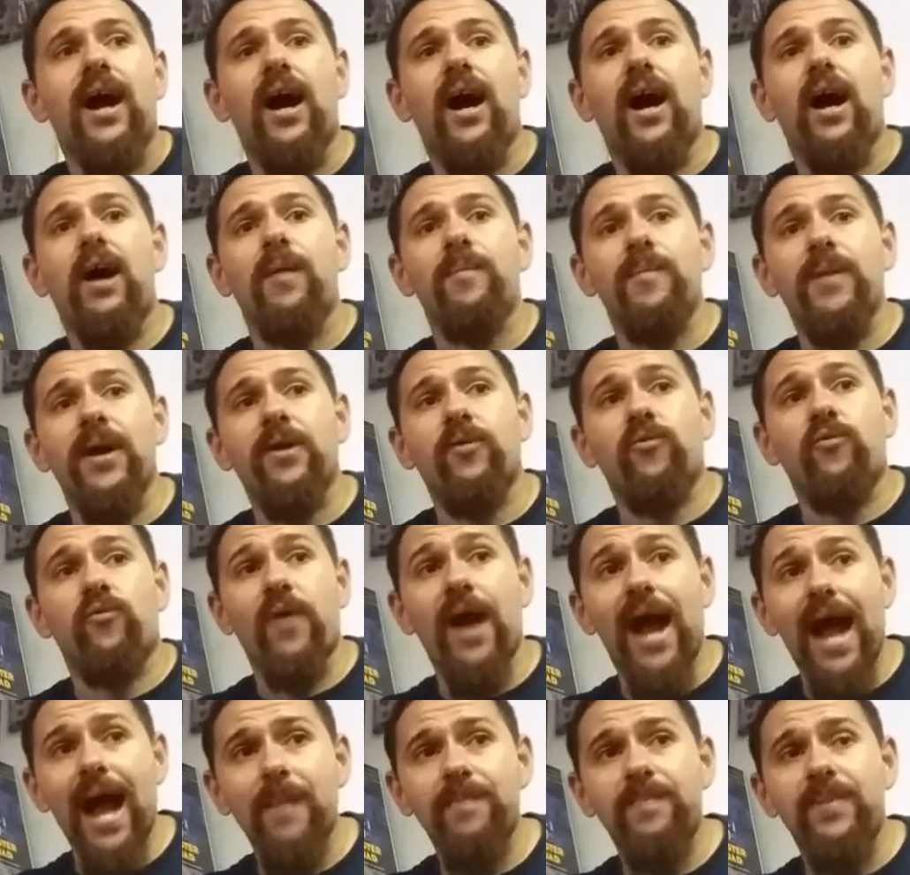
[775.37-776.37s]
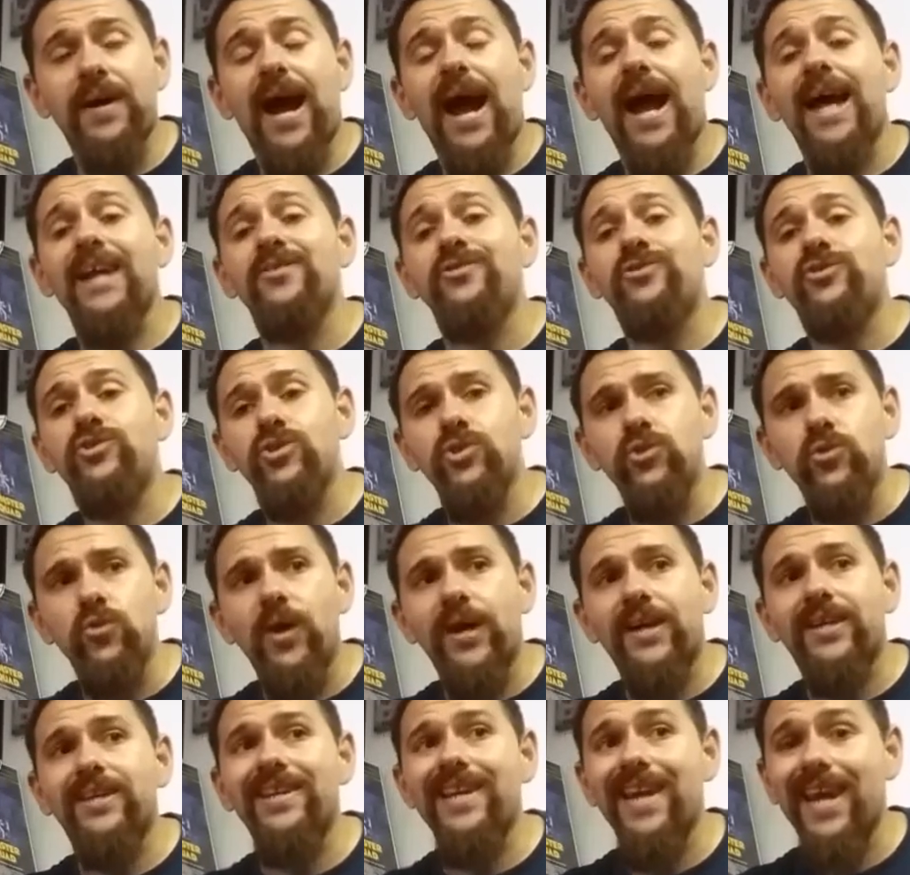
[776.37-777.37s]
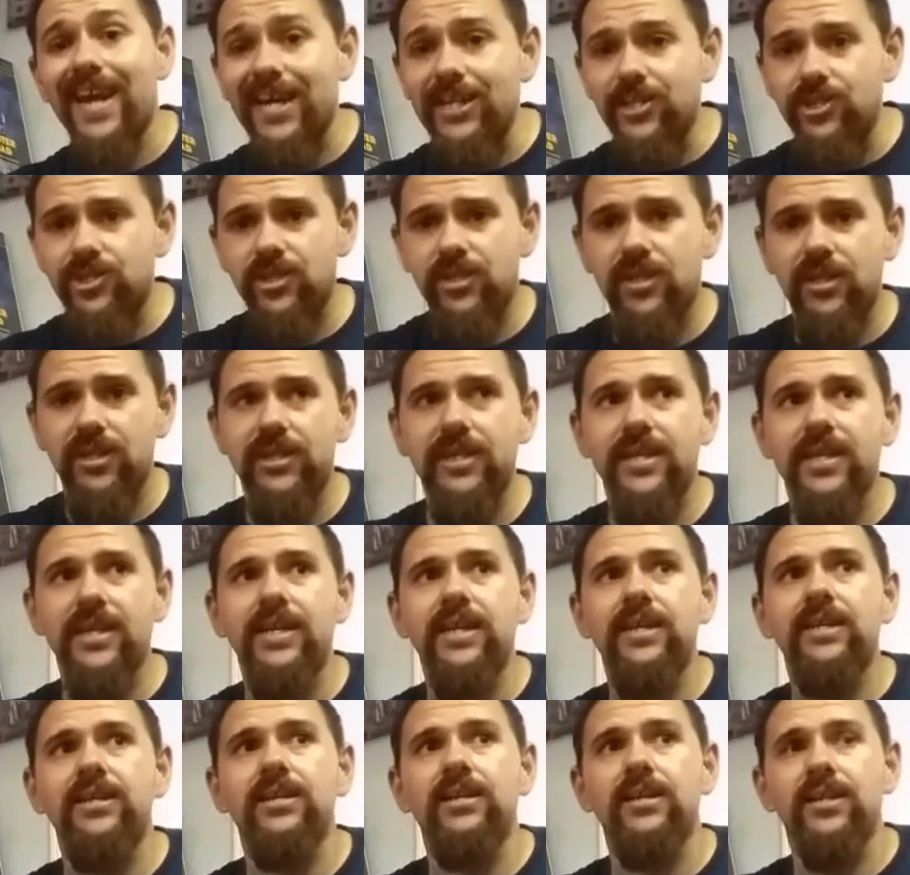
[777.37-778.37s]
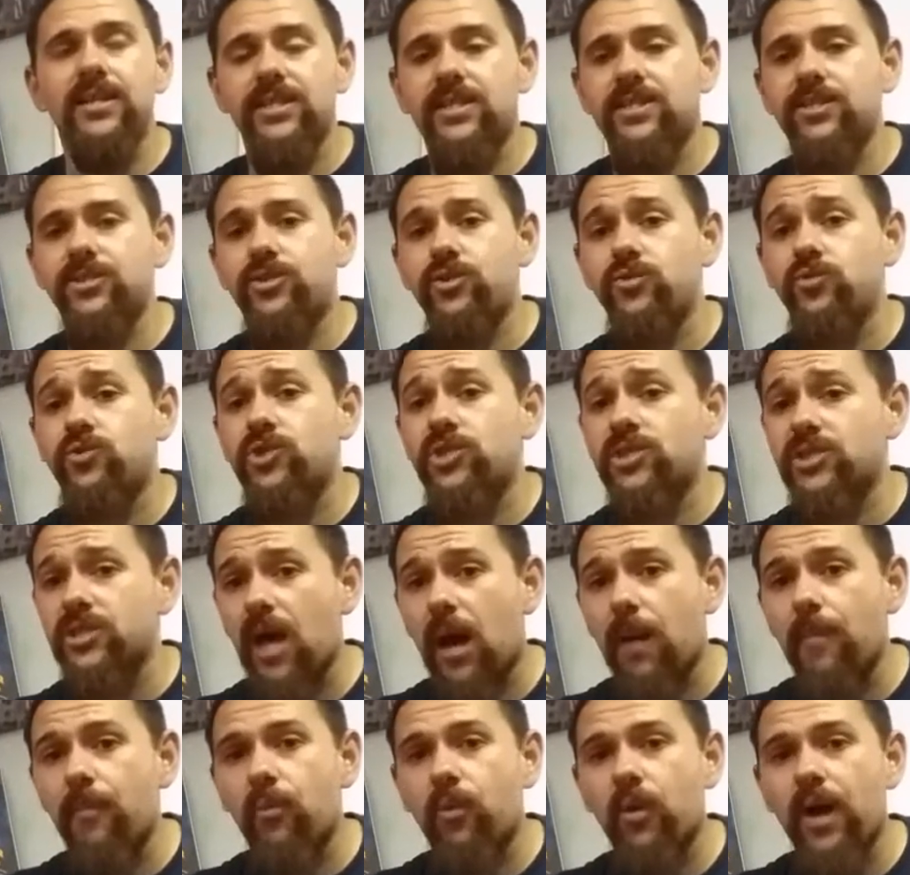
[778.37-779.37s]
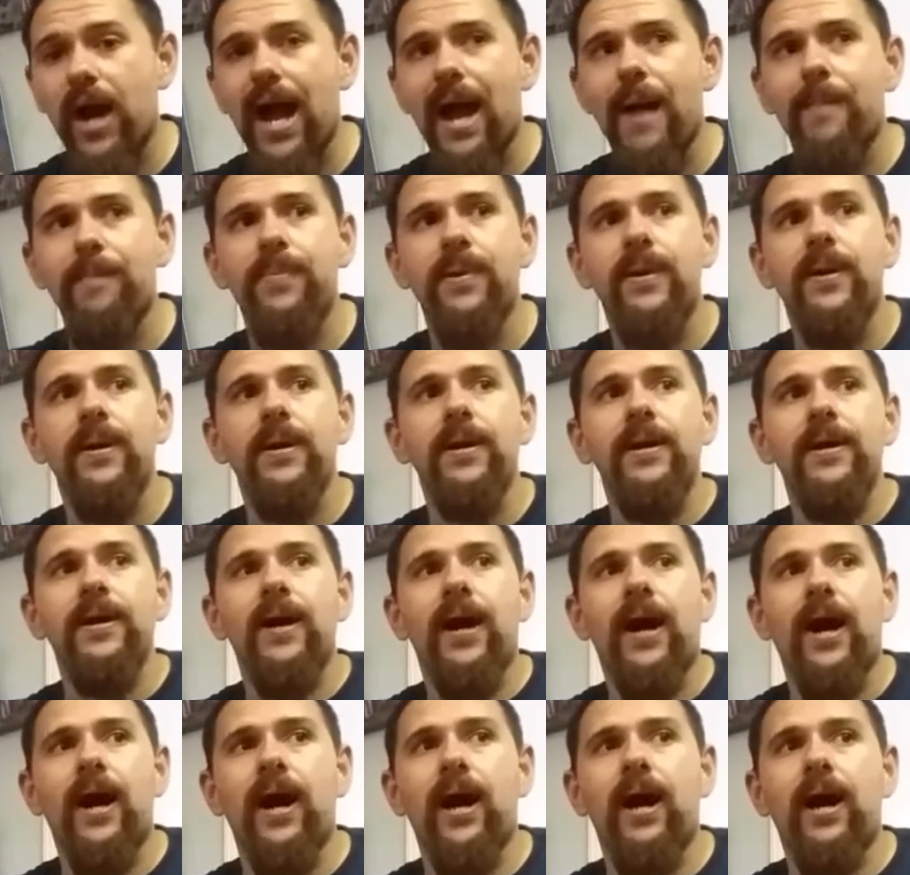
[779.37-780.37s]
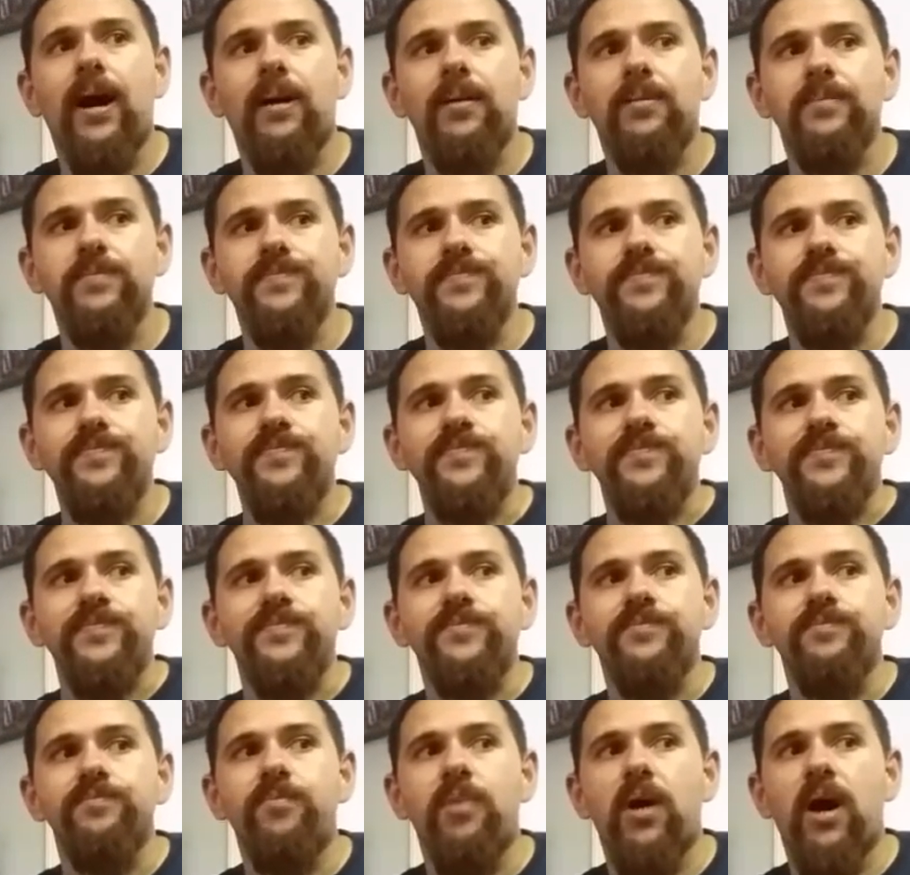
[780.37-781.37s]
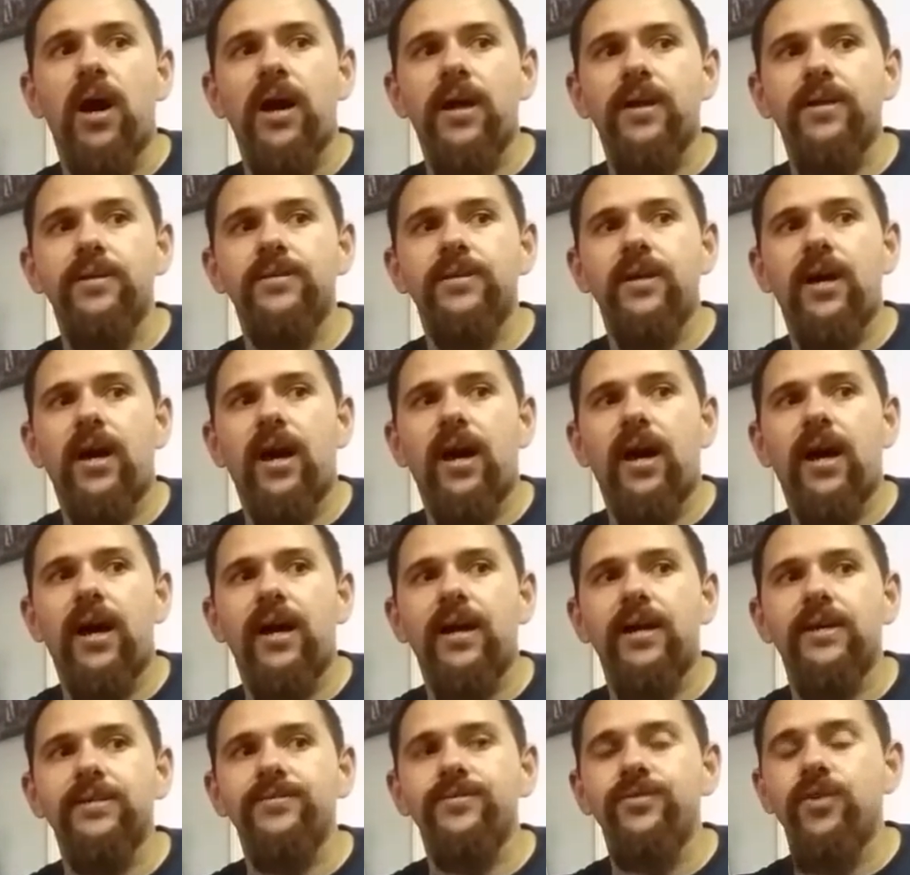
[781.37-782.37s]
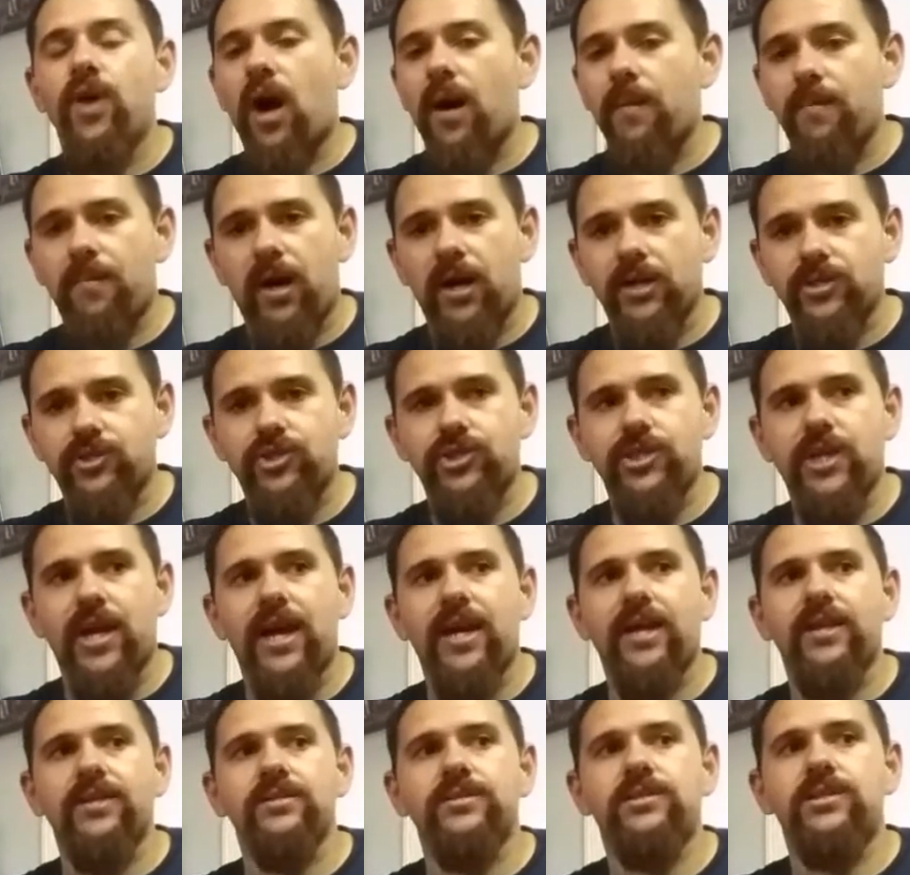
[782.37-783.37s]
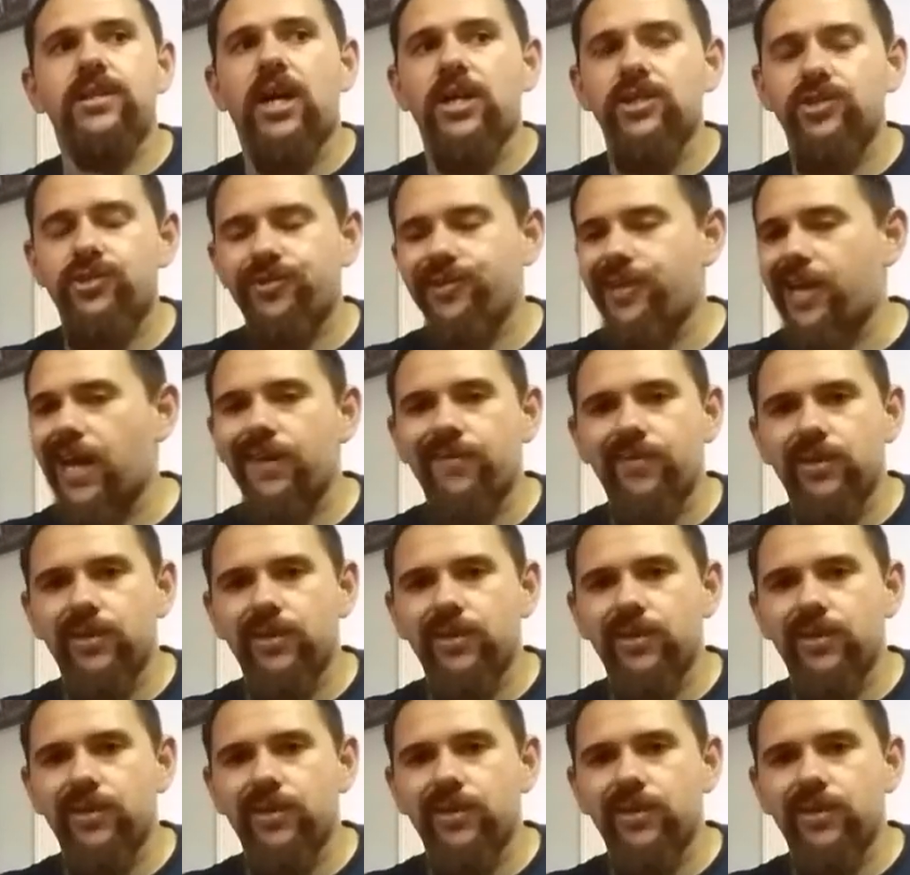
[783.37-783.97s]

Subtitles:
and rap. I do occasionally listen to some rap, but not much. And country